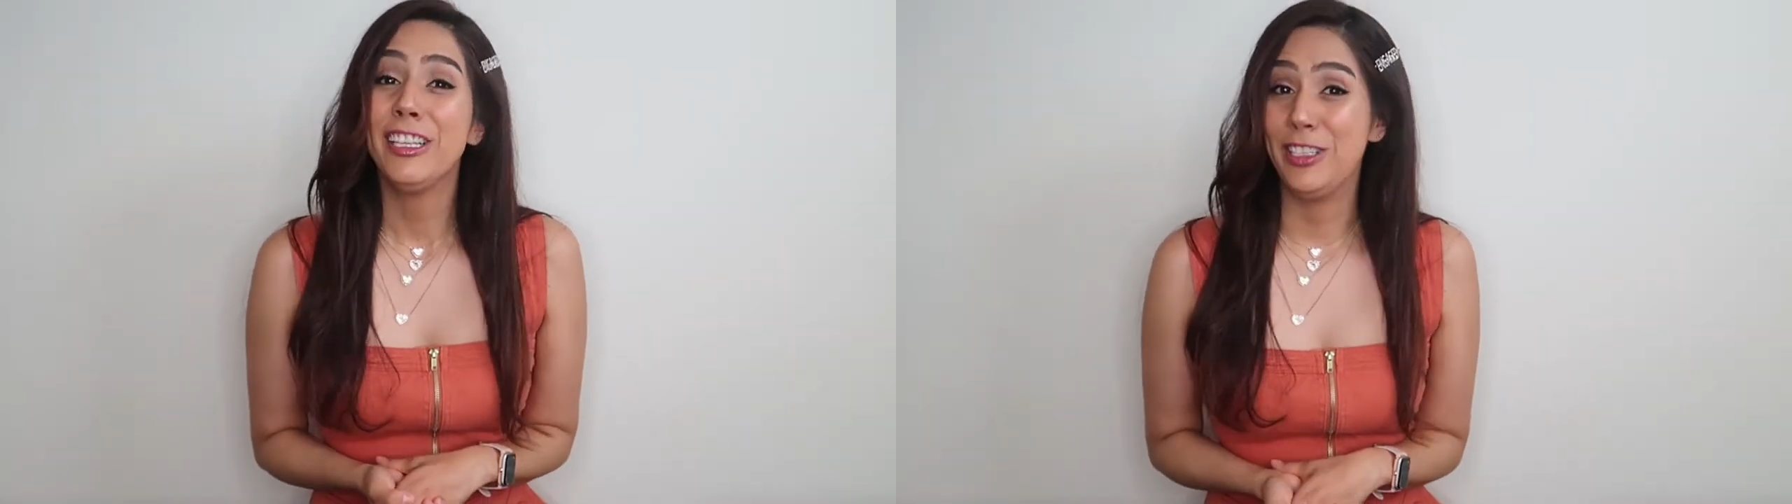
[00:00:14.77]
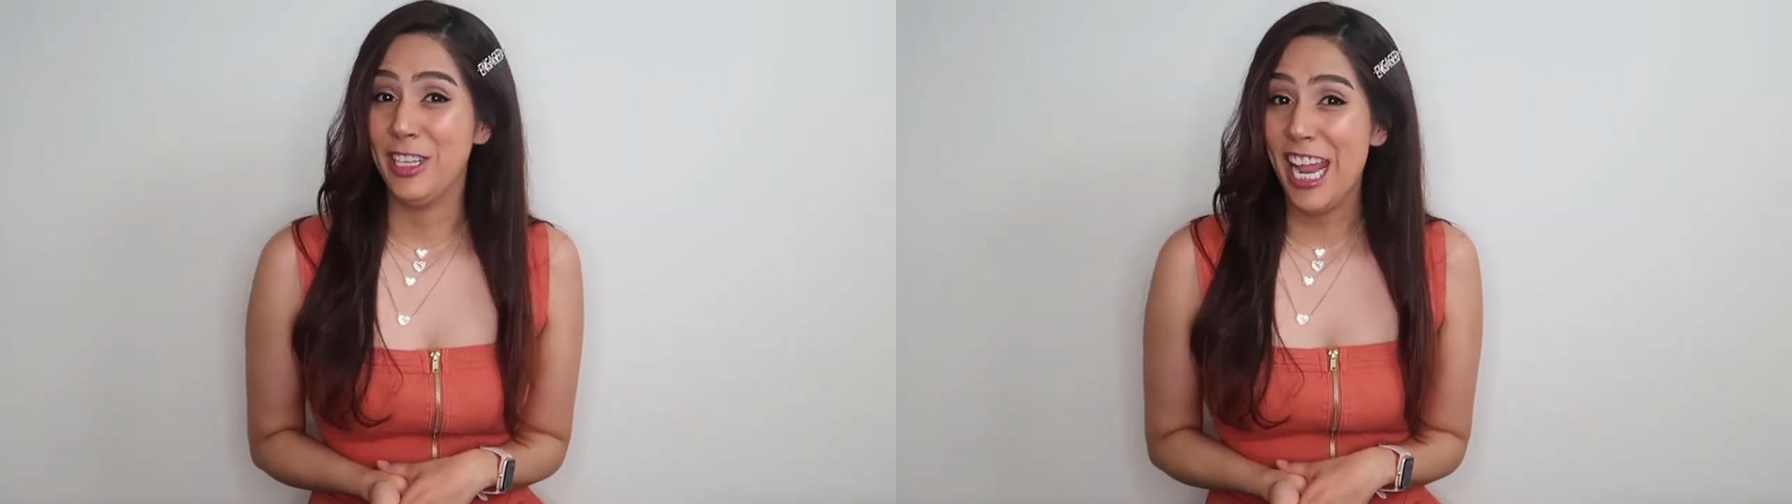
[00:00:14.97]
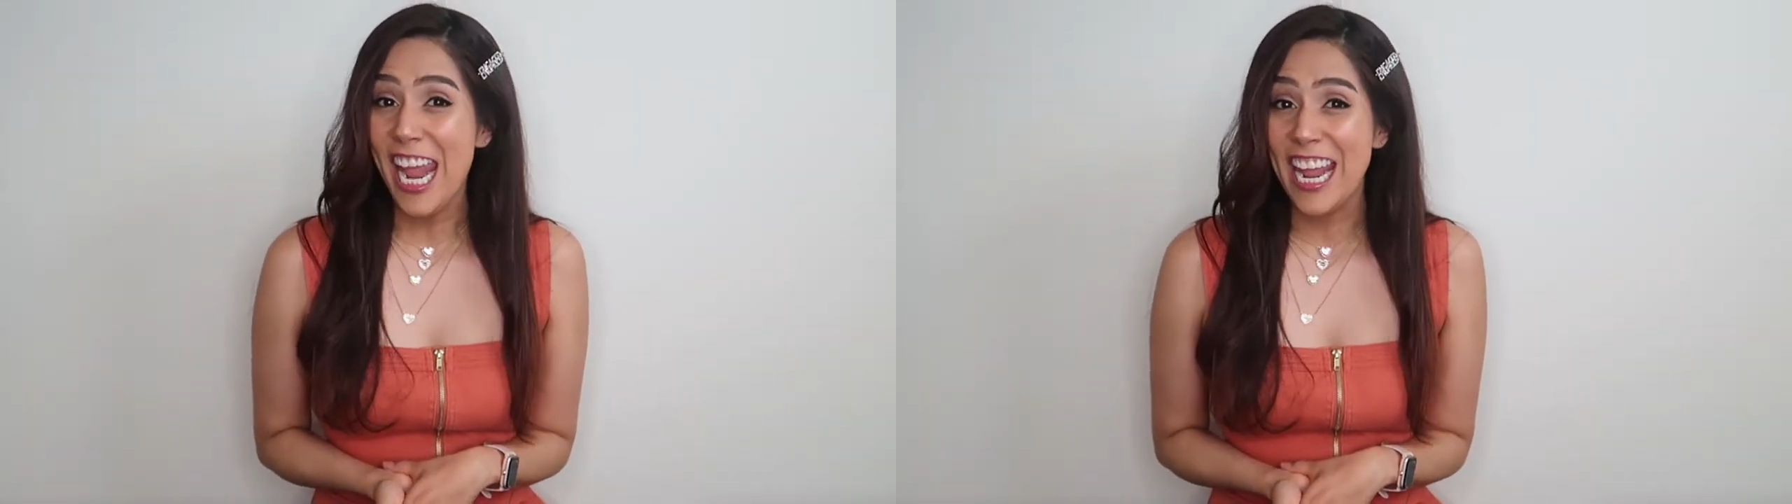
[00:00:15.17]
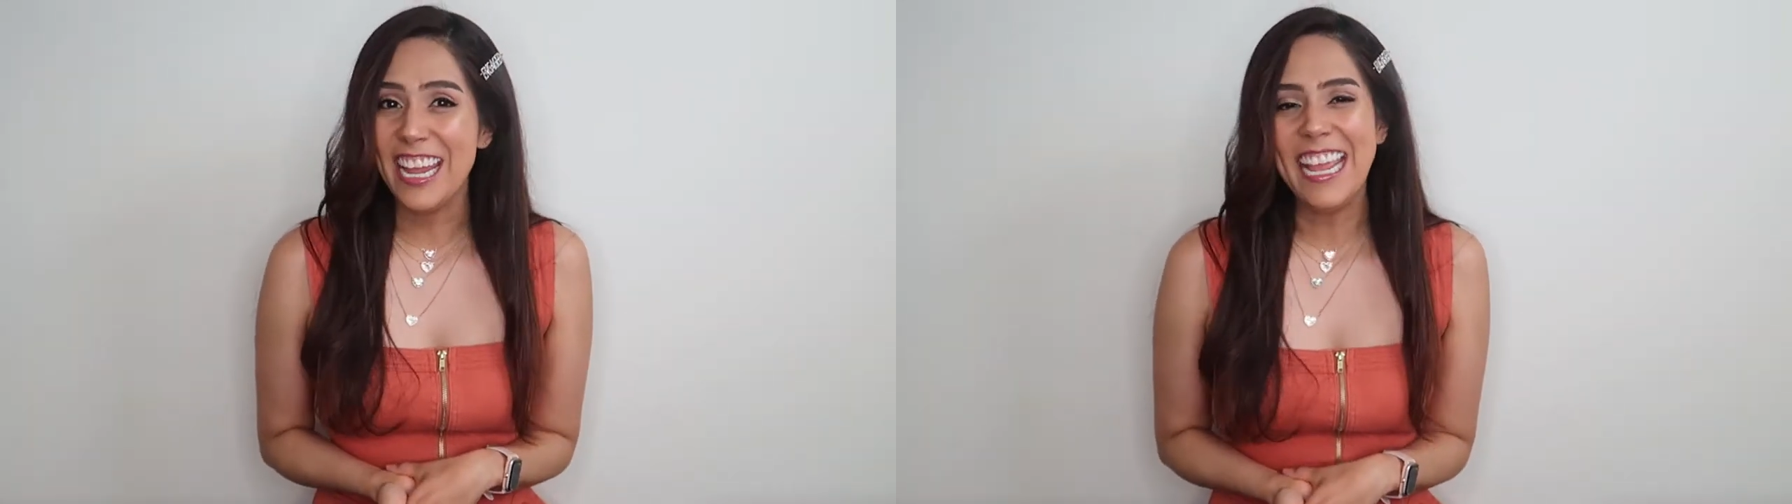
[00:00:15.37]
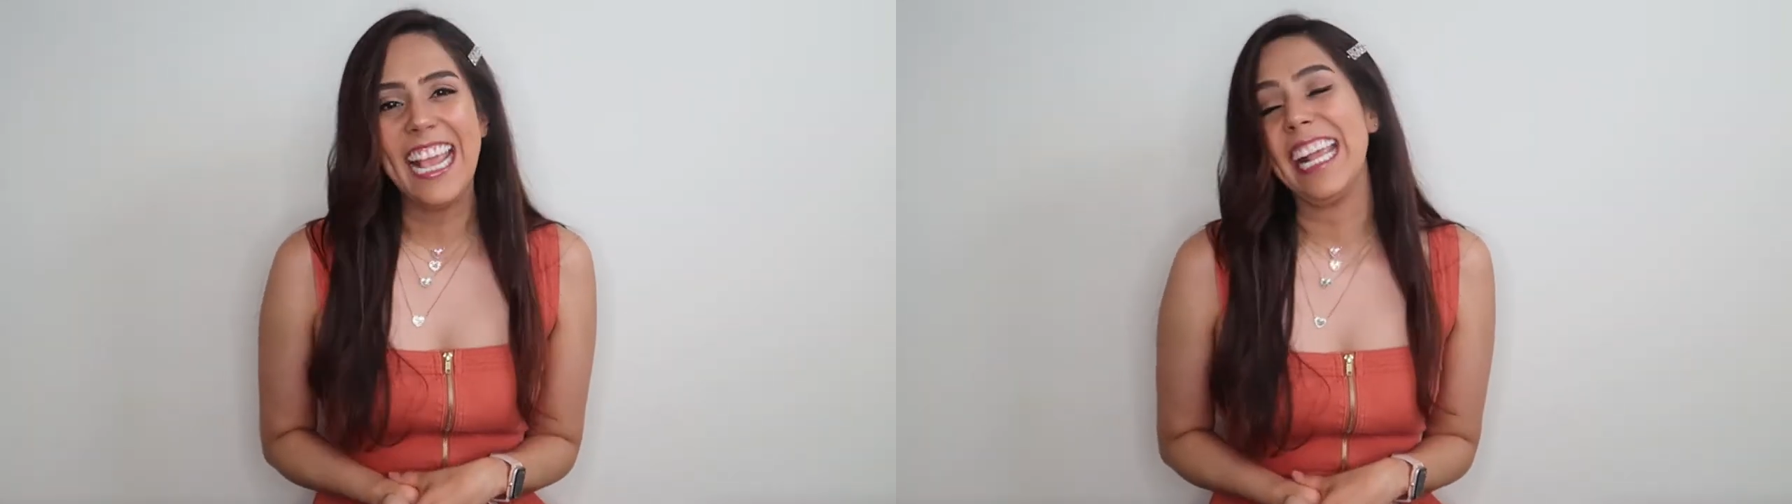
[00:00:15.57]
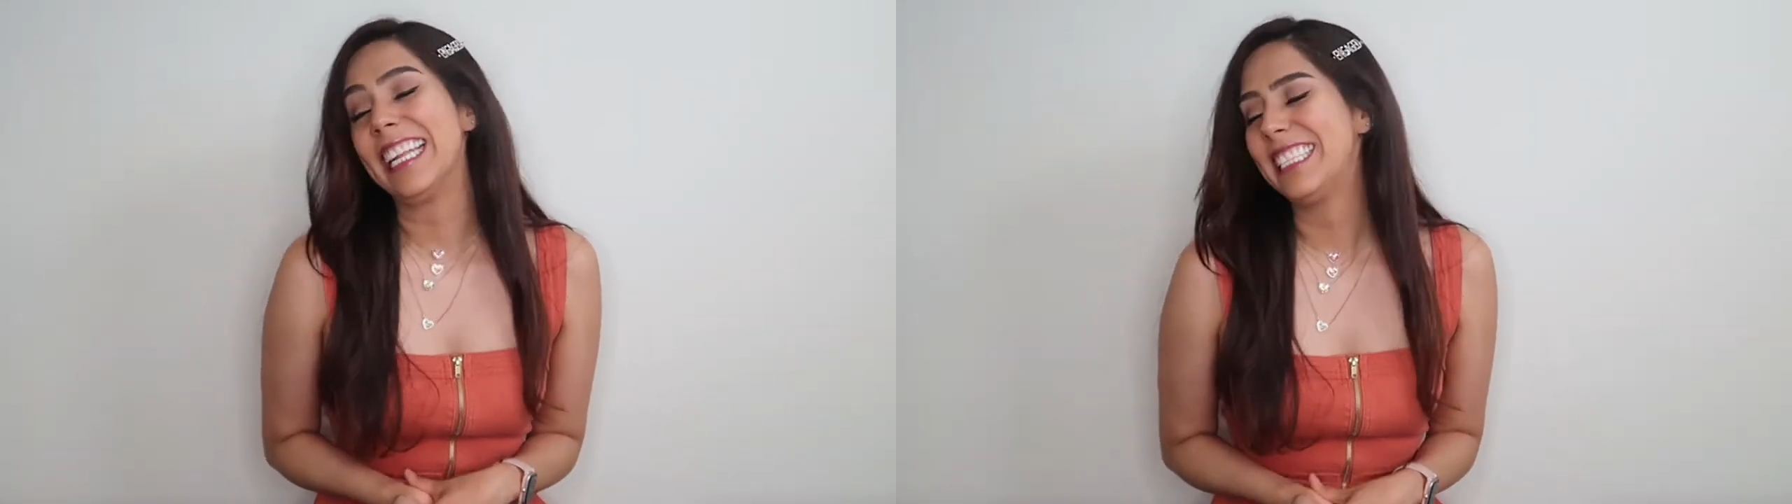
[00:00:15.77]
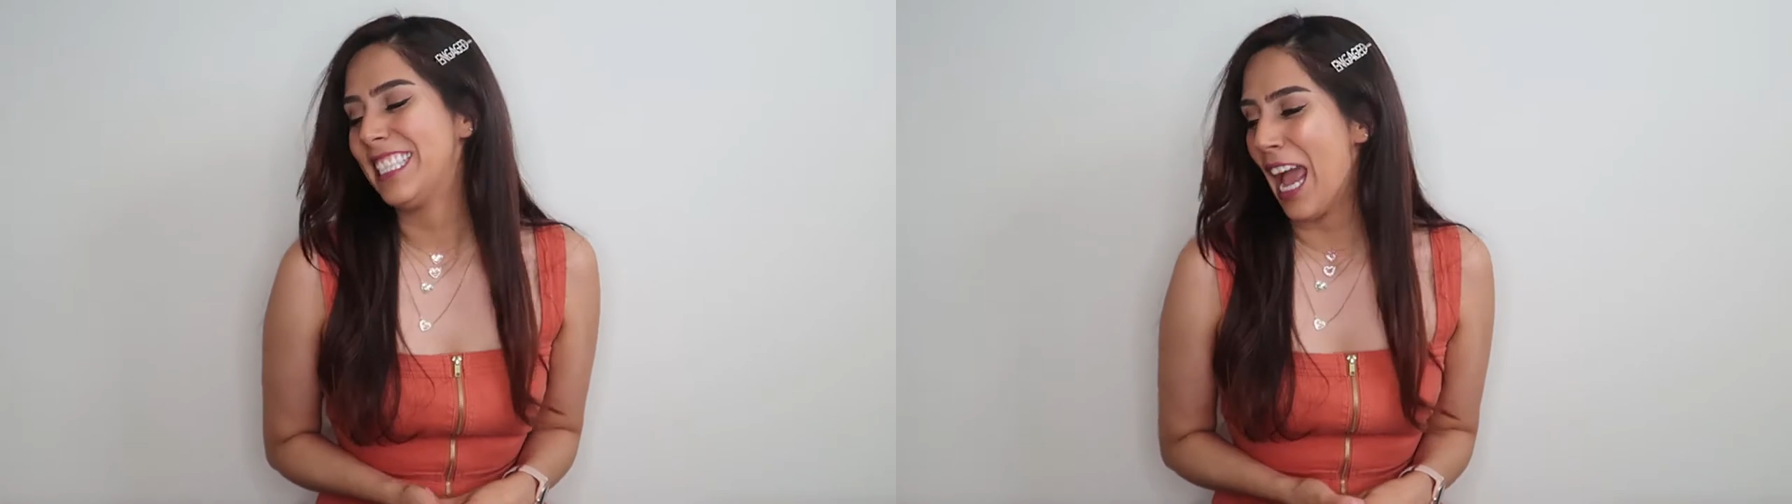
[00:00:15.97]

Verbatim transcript: Today, it's